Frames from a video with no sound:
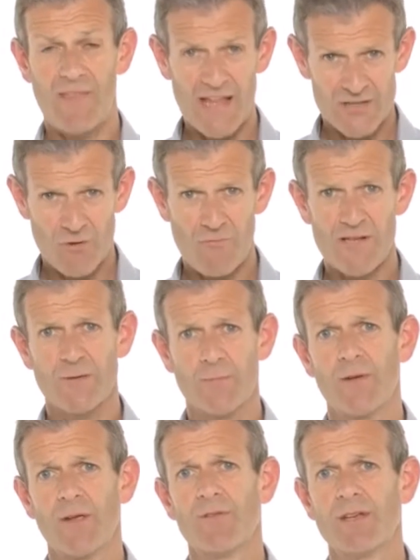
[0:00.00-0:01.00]
That's a
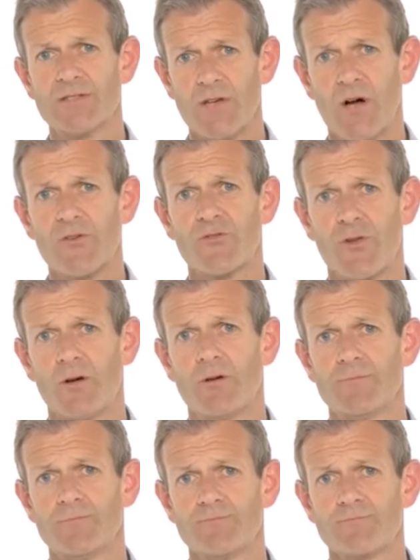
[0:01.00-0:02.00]
recipe for disaster.
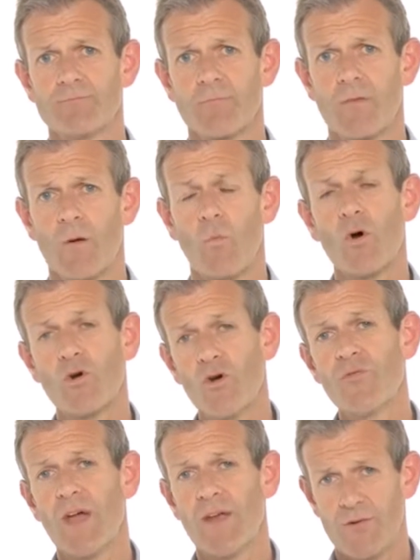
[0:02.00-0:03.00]
What
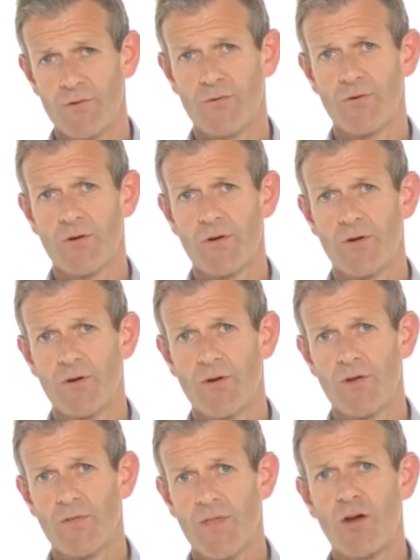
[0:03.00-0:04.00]
could they do?
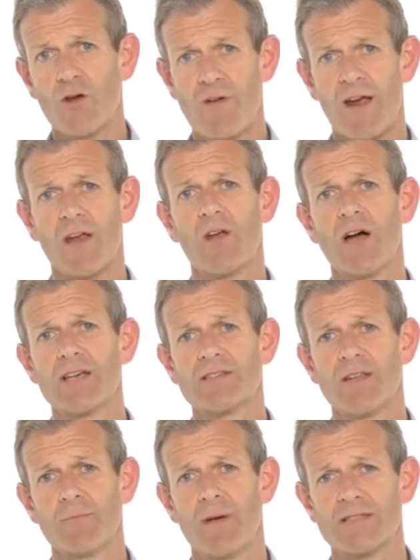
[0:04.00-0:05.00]
They could recognize
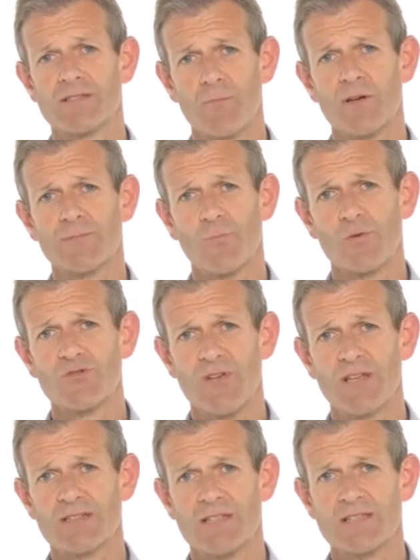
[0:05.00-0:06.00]
that it makes so much more
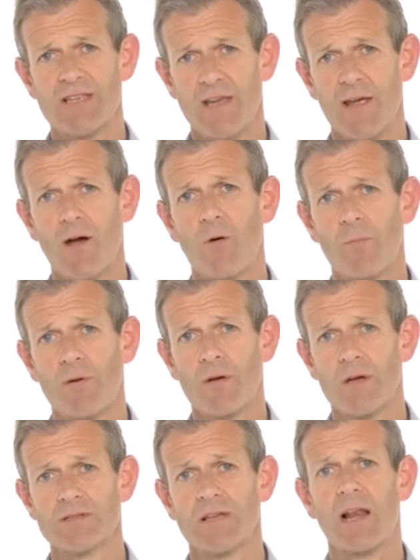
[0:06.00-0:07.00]
sense to seek help,
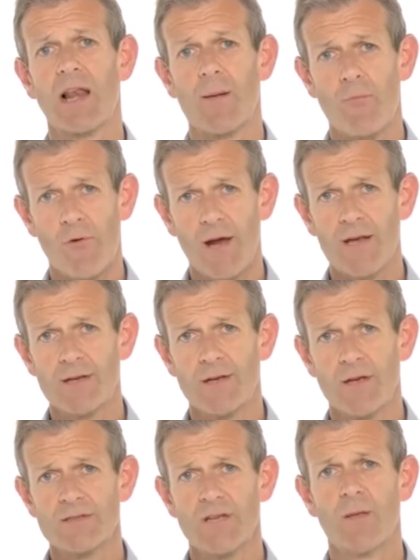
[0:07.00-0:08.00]
to
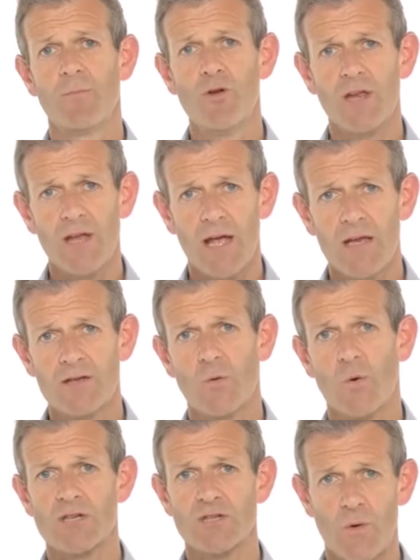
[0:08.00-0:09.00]
collaborate, to communicate,
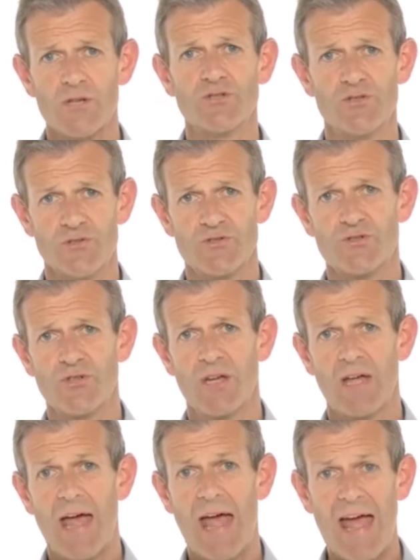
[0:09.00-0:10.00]
to ask questions,
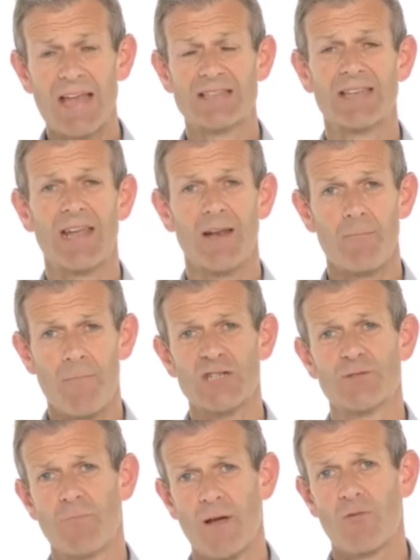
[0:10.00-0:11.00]
and to get a
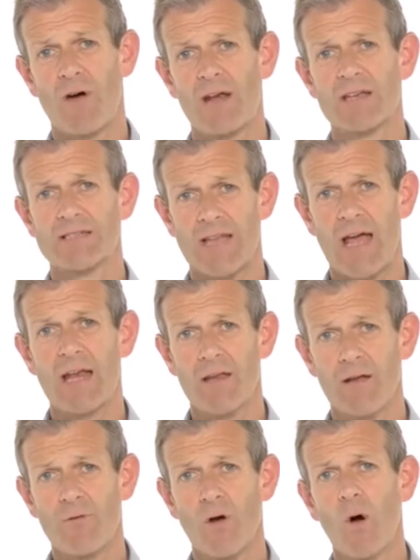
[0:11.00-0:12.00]
much better
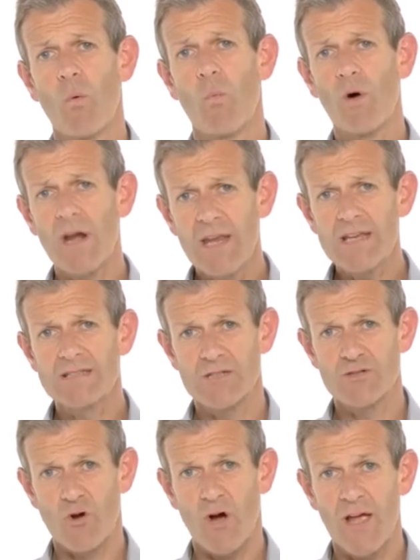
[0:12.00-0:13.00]
understanding of what it is
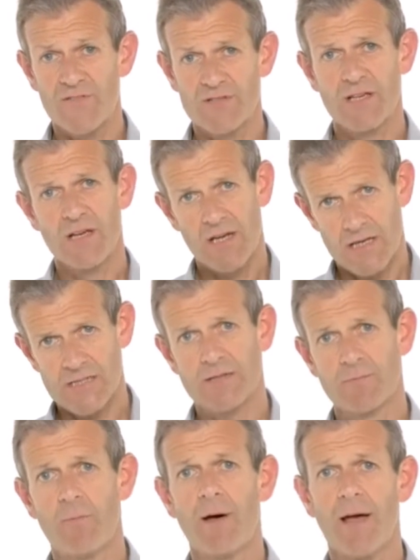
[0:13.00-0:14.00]
that drives
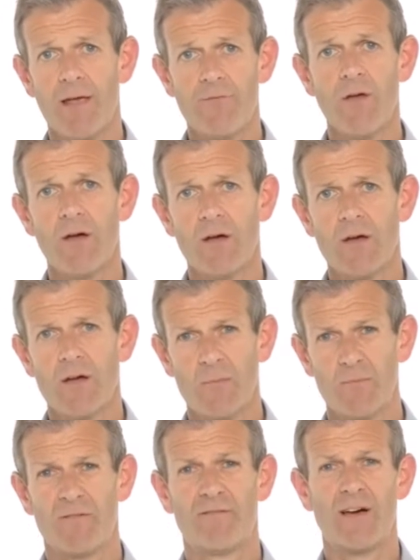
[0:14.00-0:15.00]
customer behavior,
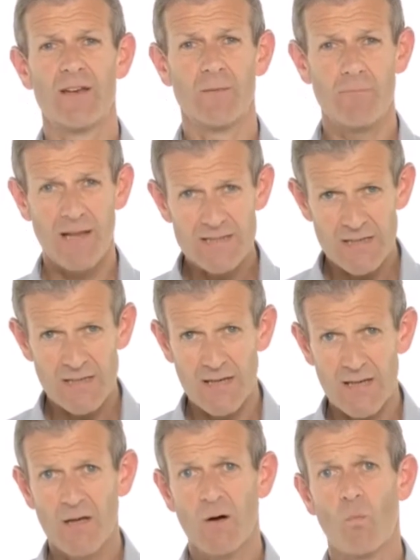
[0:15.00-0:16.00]
but
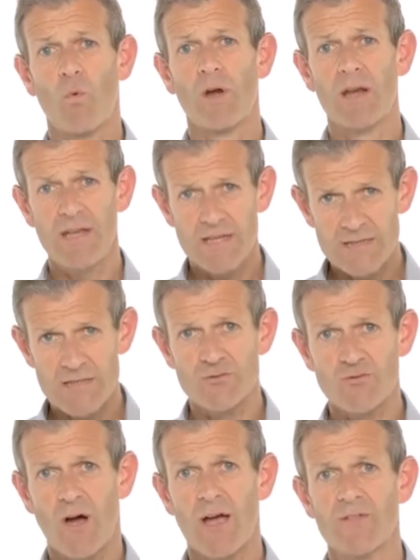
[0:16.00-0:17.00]
fundamentally what it is that
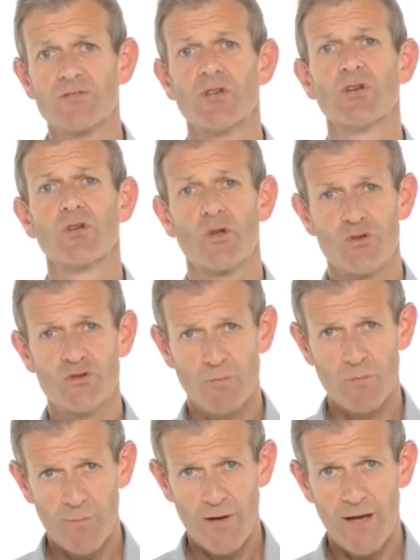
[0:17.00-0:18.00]
drives
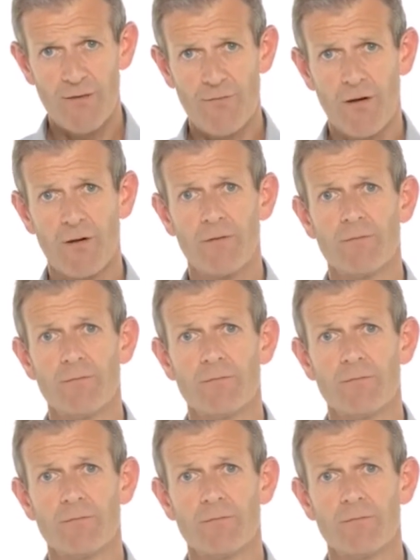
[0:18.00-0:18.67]
consumer behavior.